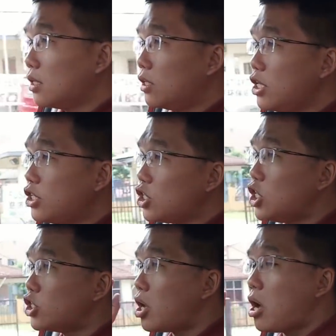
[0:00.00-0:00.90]
this
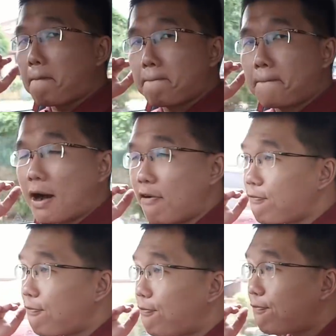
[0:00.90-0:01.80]
is a
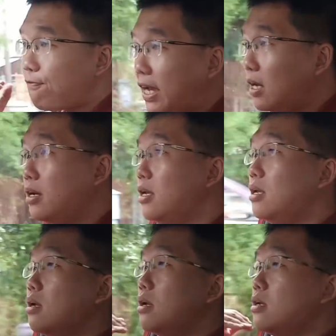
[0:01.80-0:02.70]

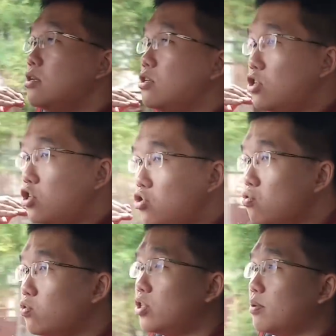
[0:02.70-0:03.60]
perfectly
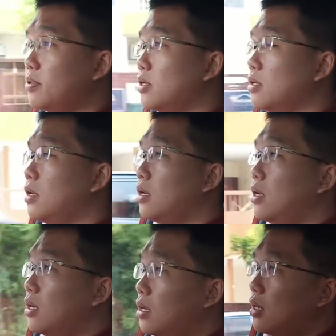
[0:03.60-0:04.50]
usable
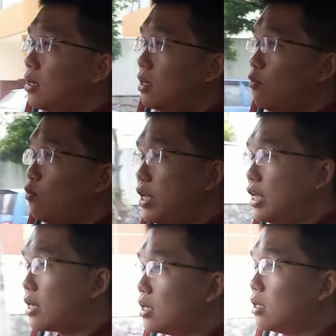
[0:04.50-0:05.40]

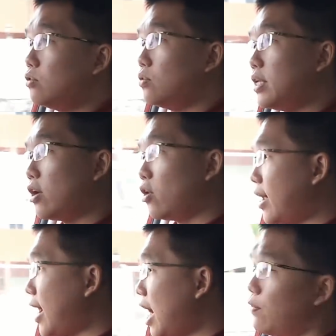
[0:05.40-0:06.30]
vehicle to take
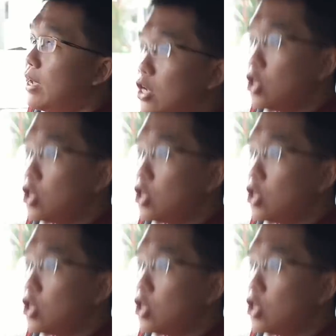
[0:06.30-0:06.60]
on a highway.